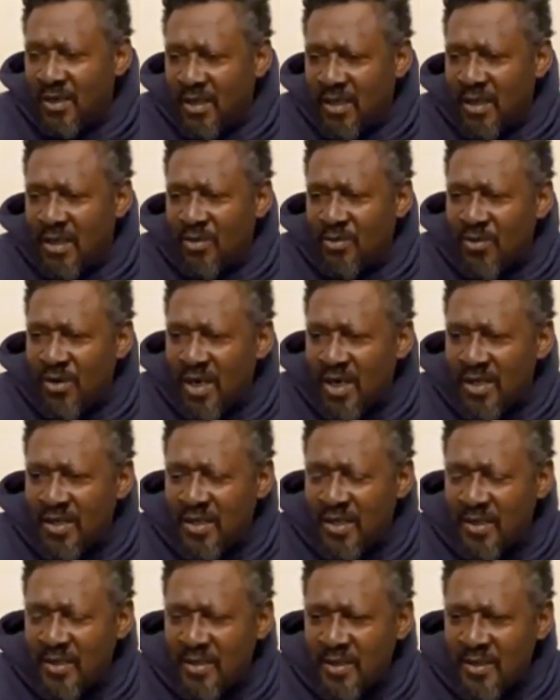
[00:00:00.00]
kiru anda.
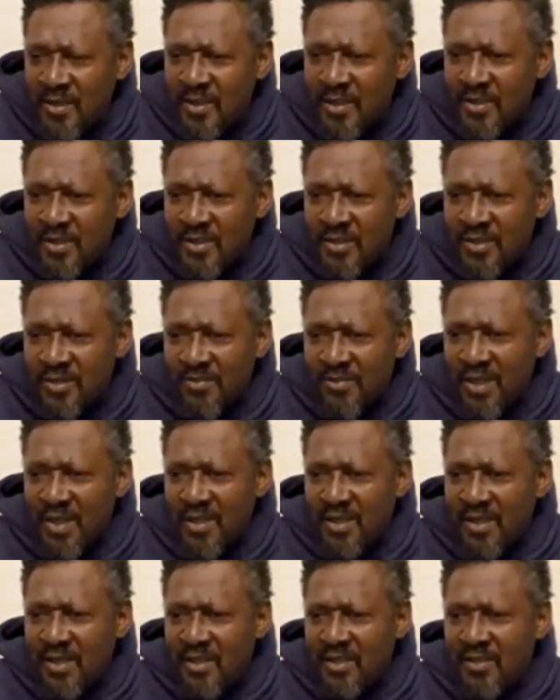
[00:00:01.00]
Simaya
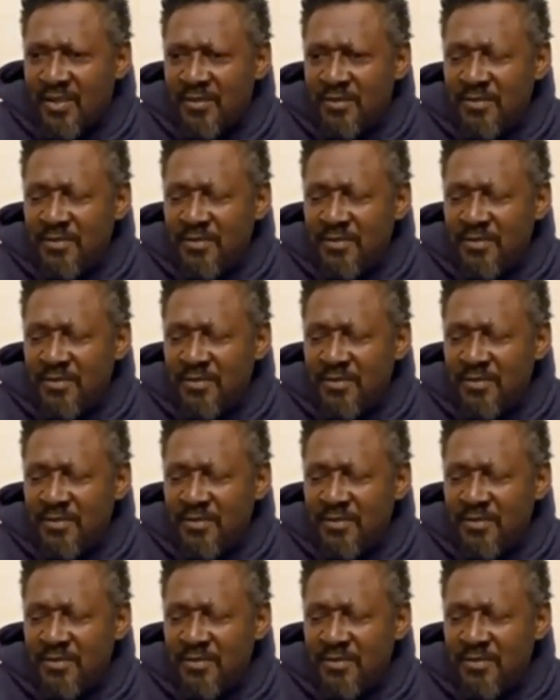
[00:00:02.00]
katu.